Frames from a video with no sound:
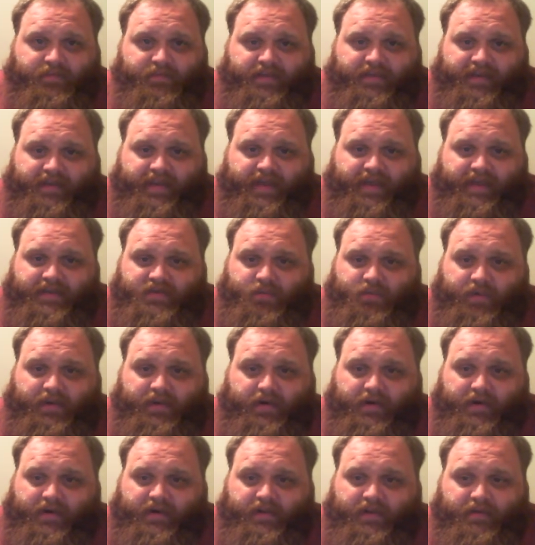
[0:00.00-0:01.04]
It really has. We
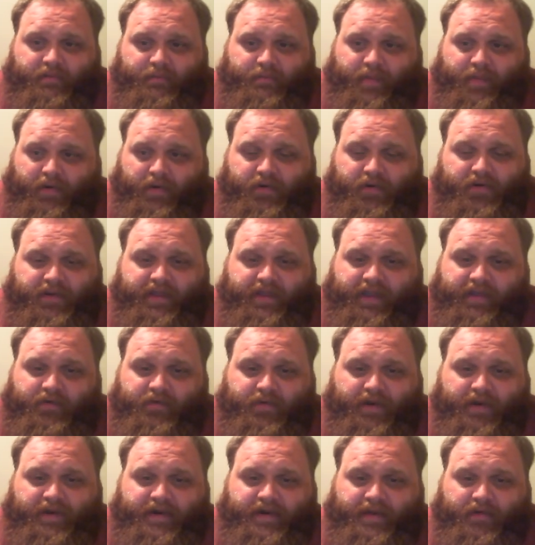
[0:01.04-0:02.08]
are at a powder keg right